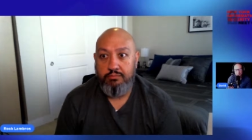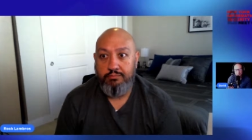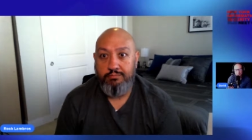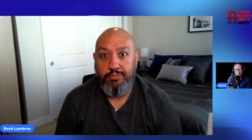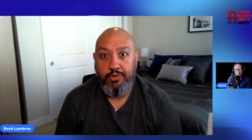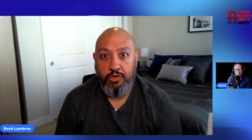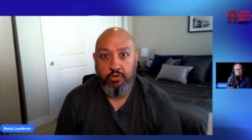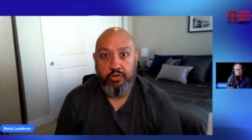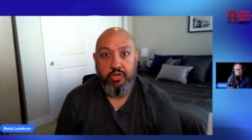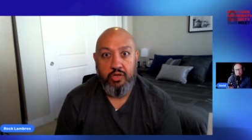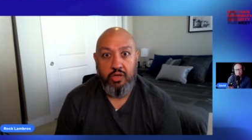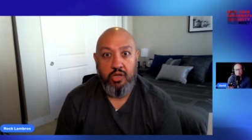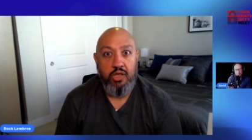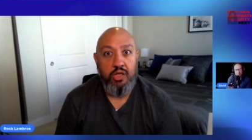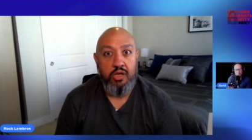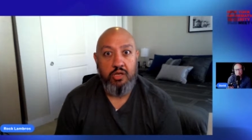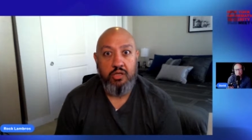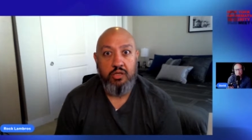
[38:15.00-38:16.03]
built and
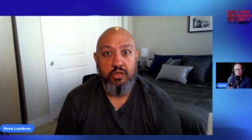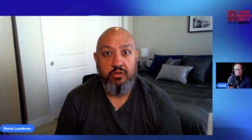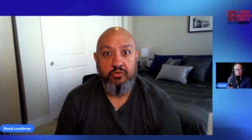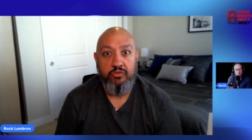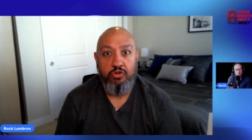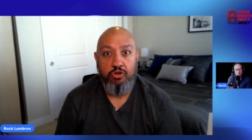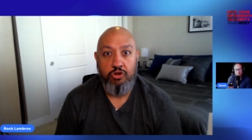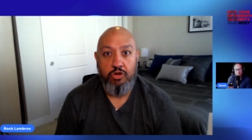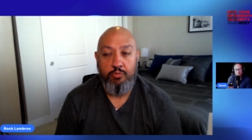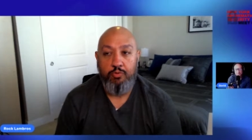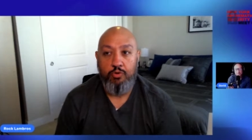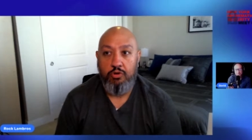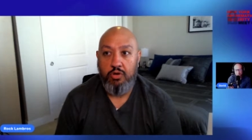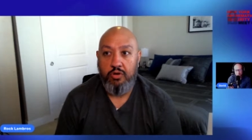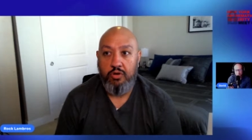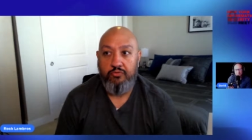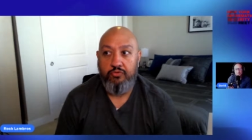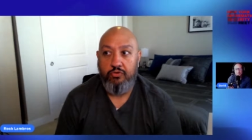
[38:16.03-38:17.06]
led a security
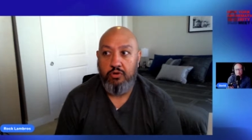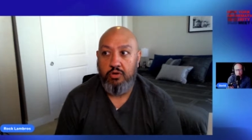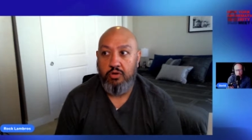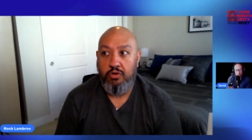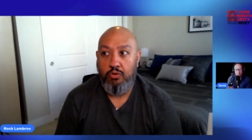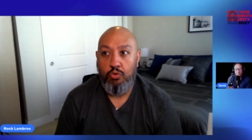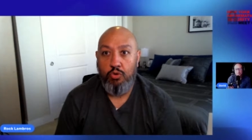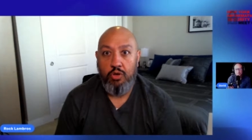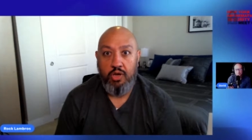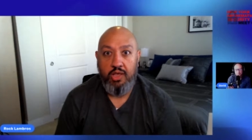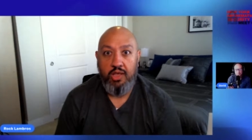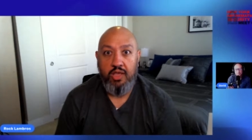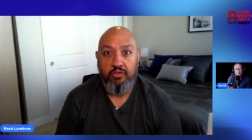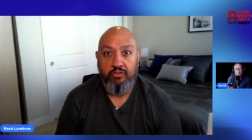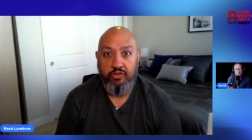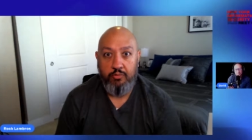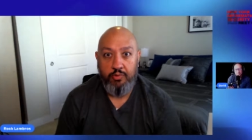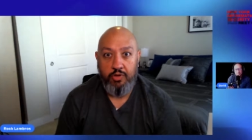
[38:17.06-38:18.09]
program for an oil and
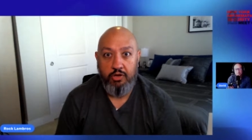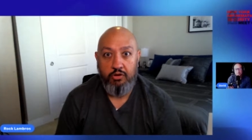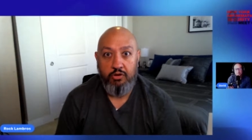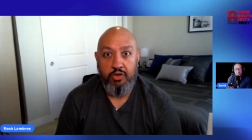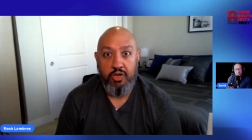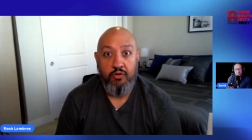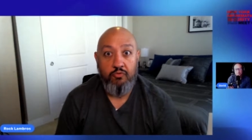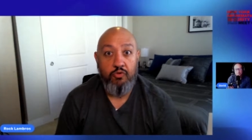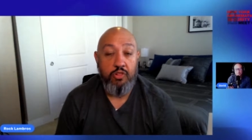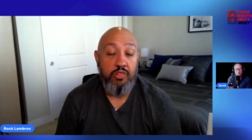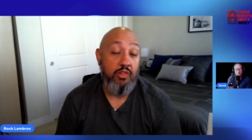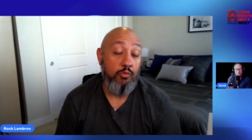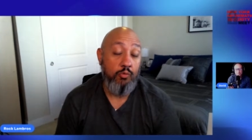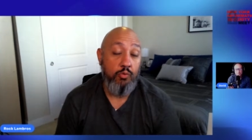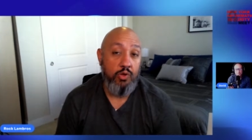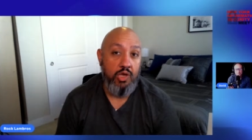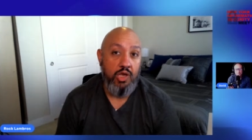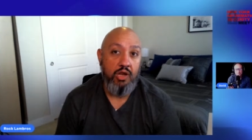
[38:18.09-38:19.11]
gas company here in Denver, and
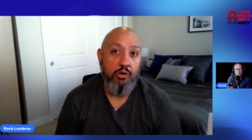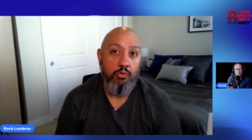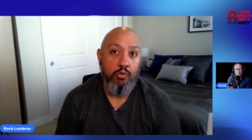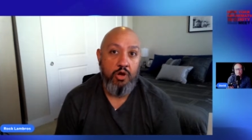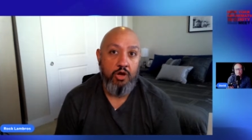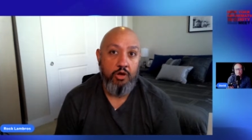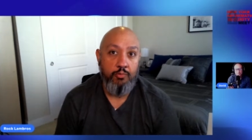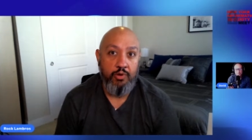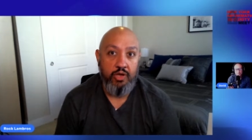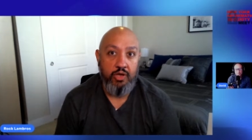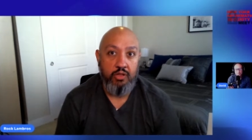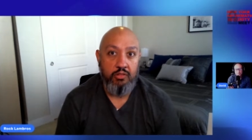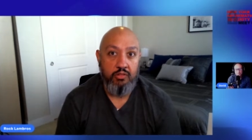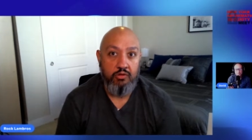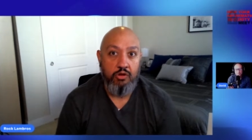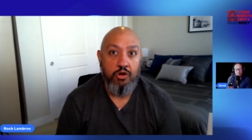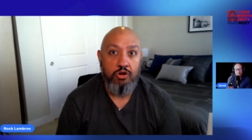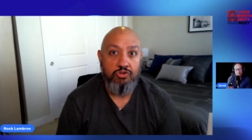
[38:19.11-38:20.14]
then we got acquired by a
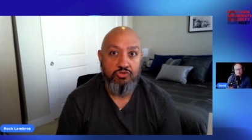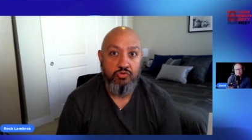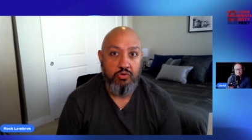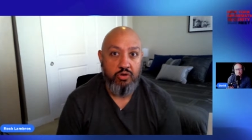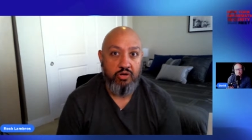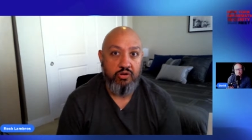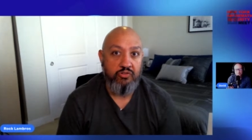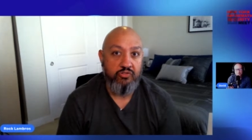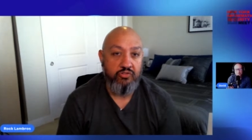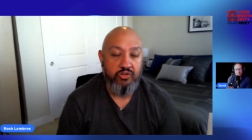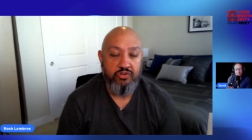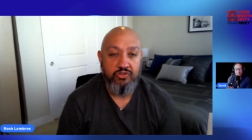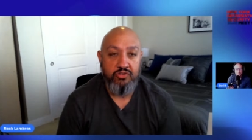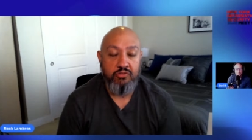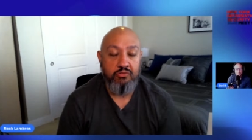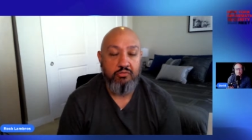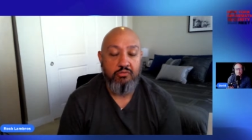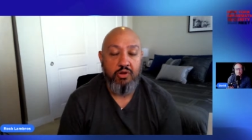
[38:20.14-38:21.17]
larger
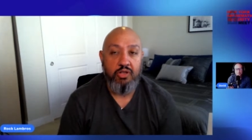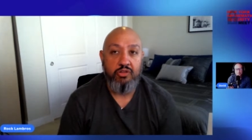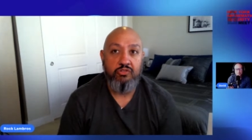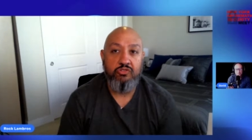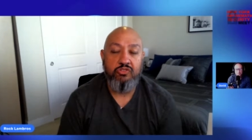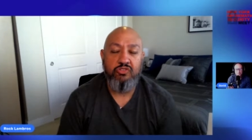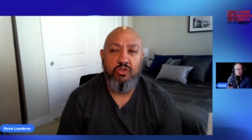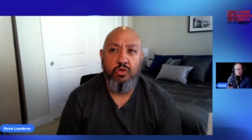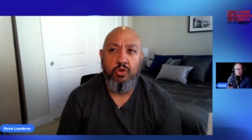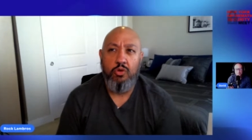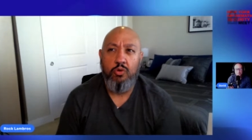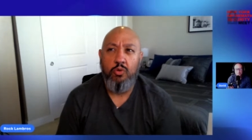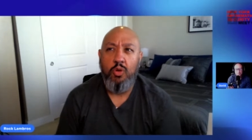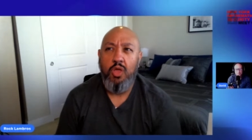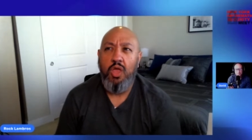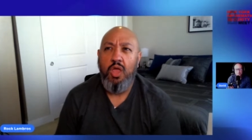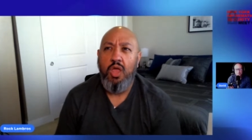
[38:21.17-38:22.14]
organization, right? So